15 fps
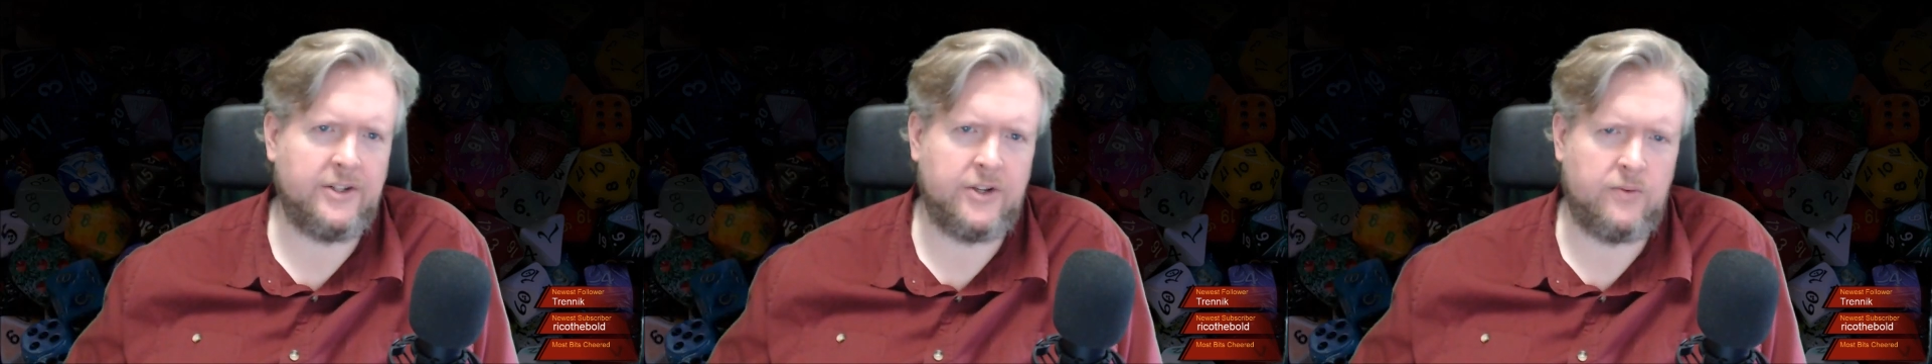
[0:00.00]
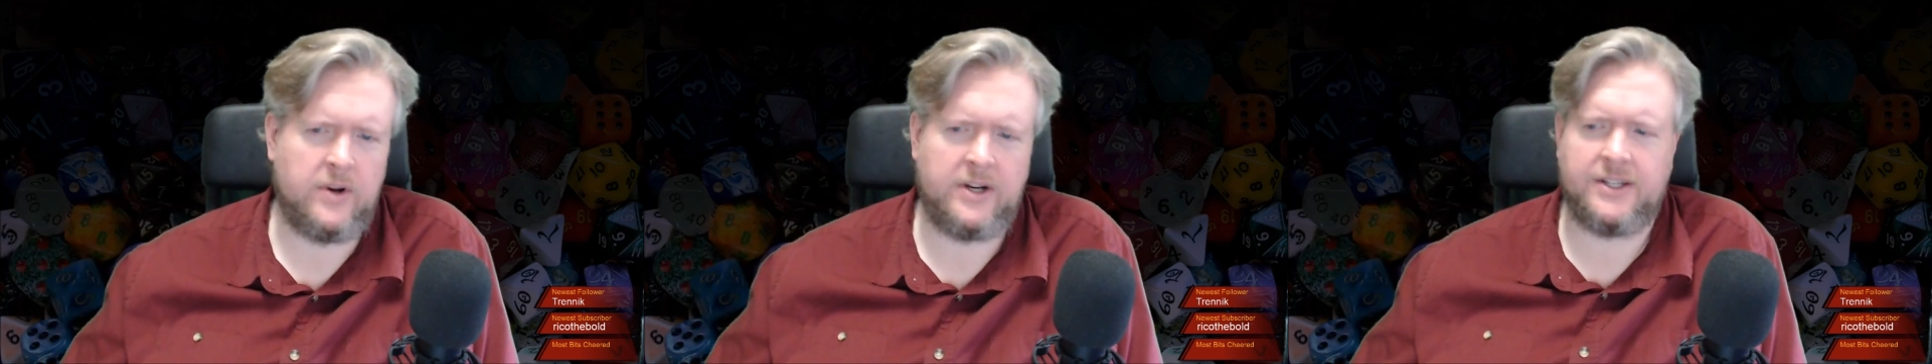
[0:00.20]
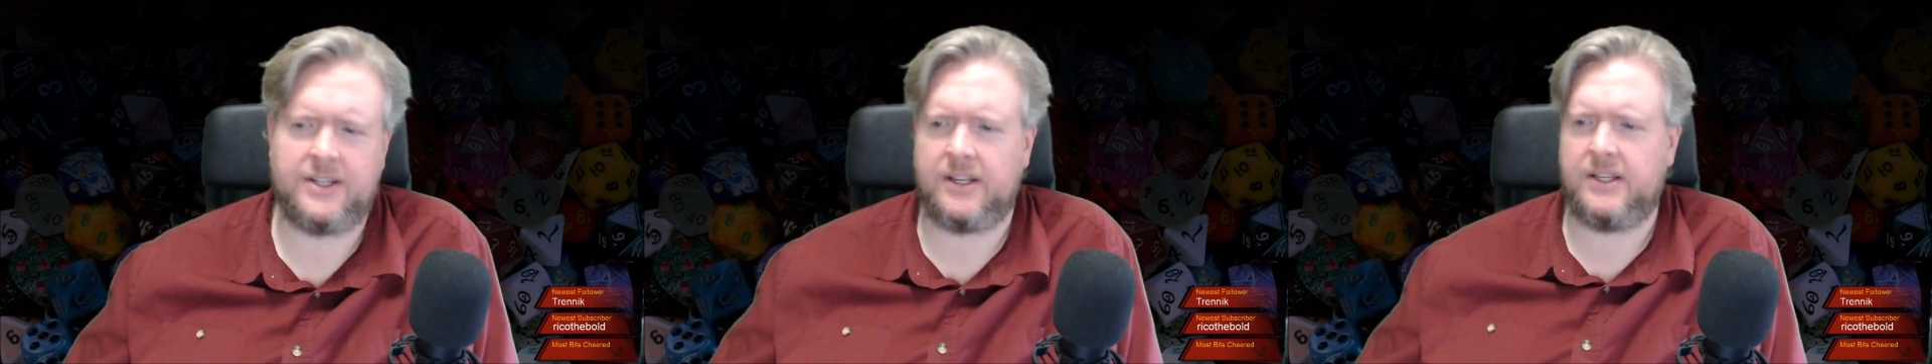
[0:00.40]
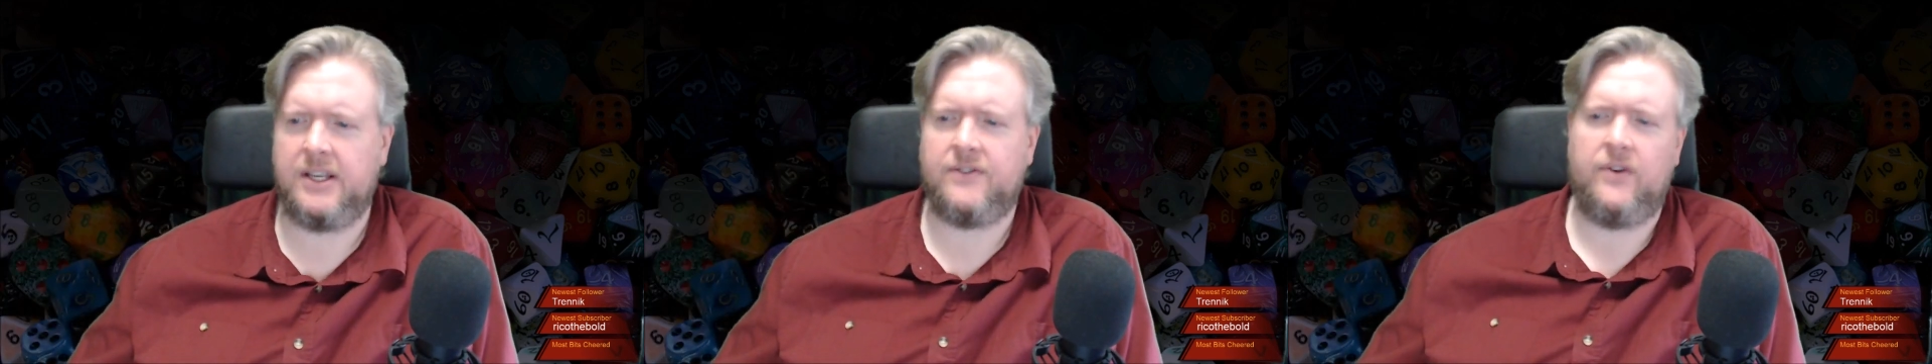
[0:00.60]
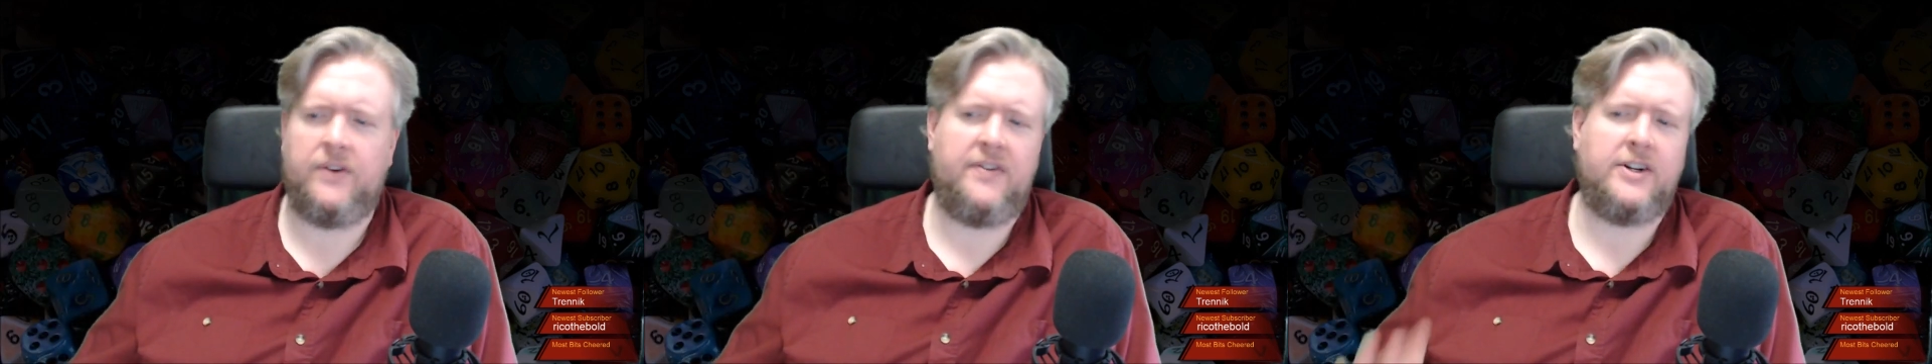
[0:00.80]
to run a
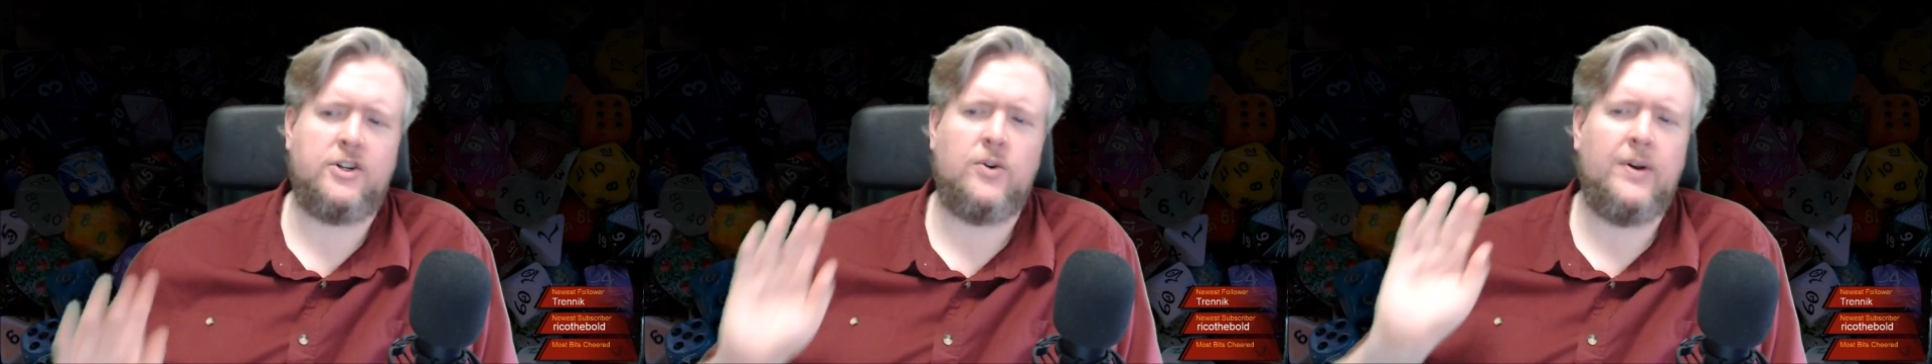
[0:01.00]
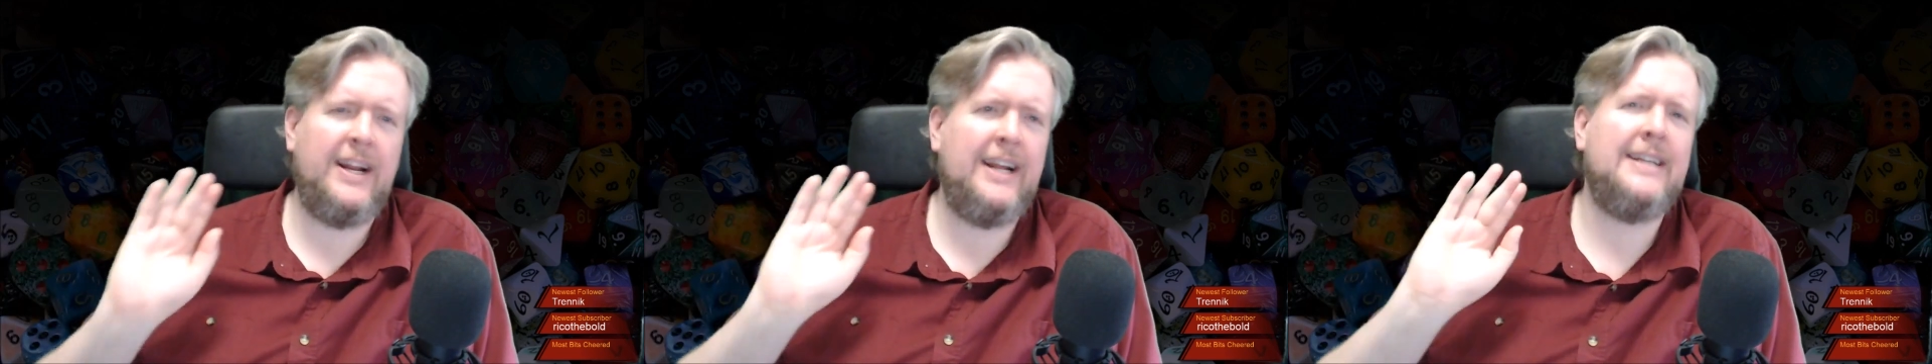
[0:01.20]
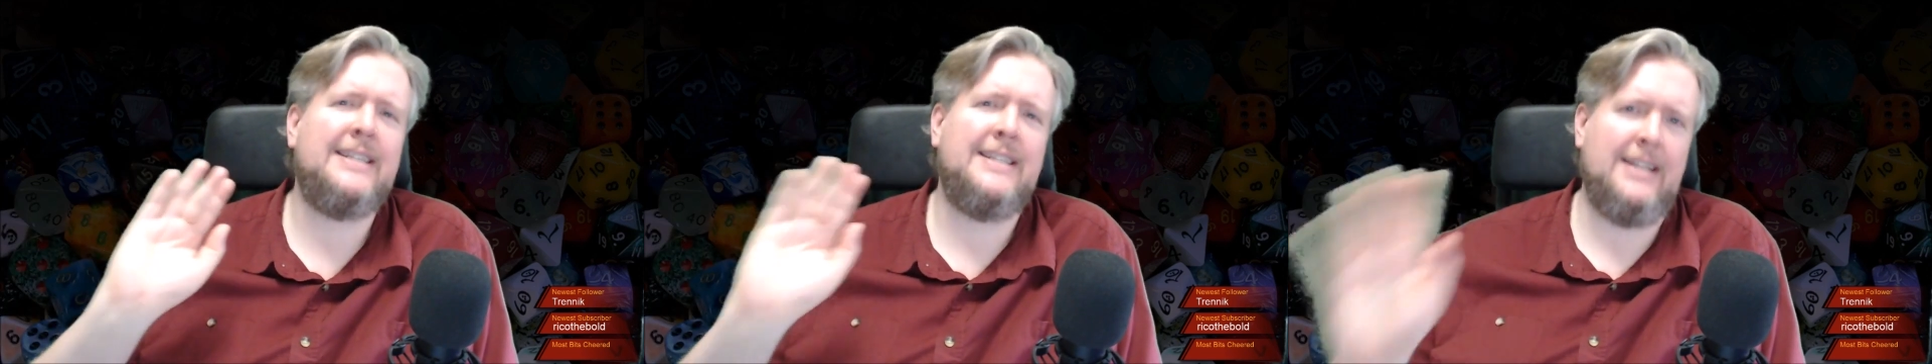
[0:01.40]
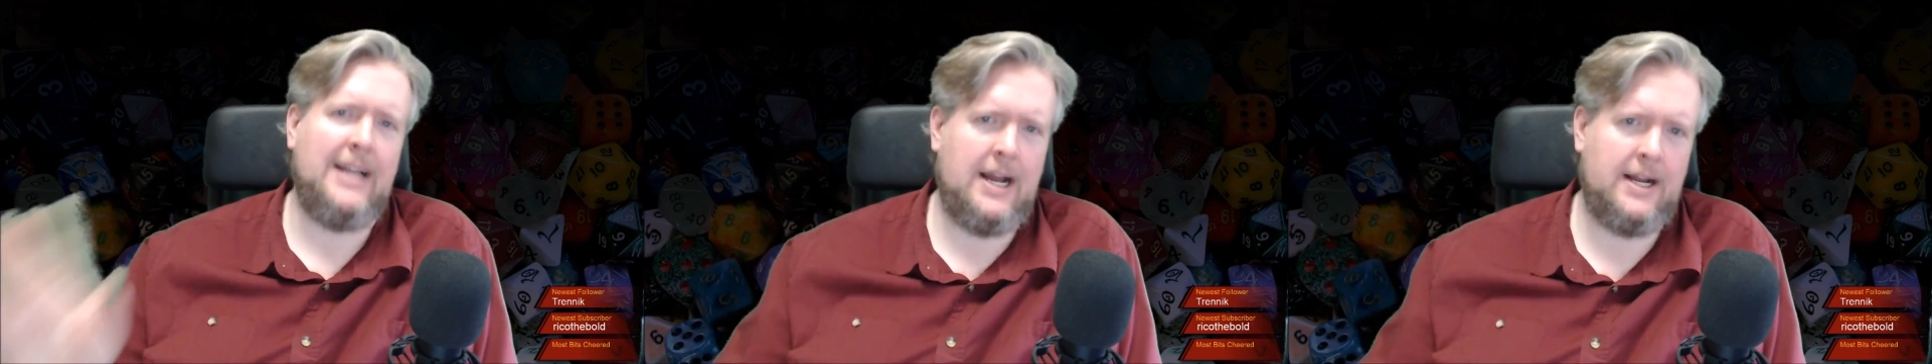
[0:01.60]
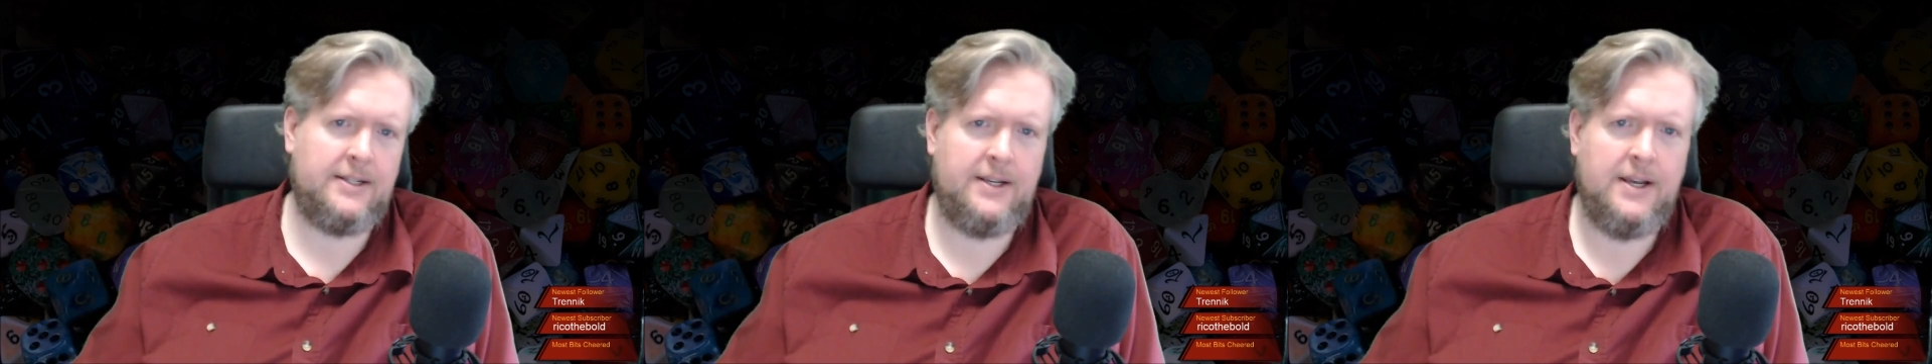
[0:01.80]
successful adventure. It's
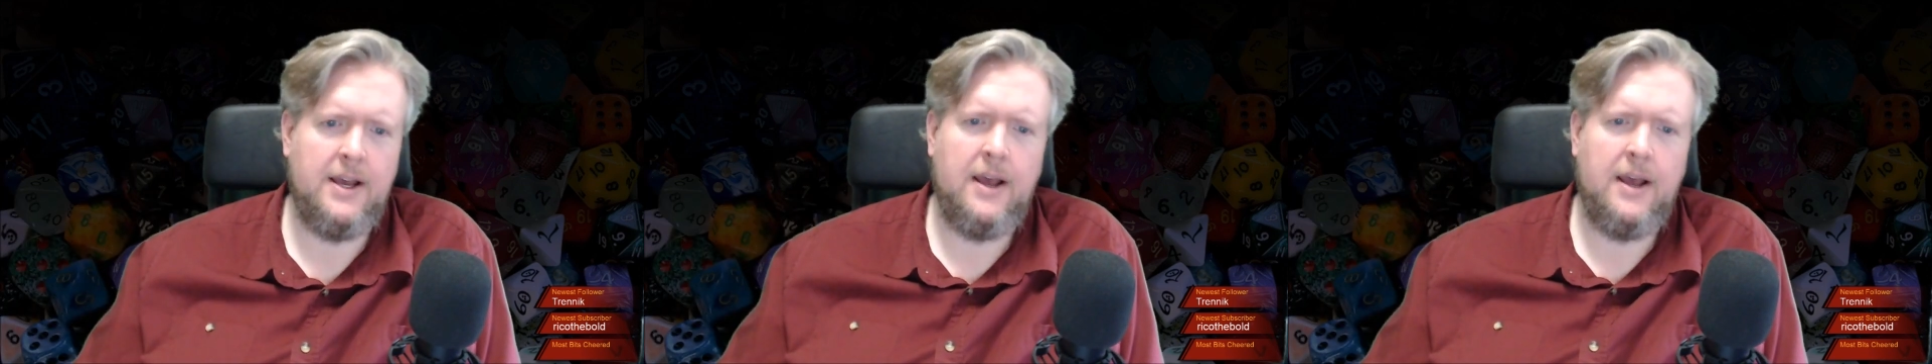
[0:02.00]
not.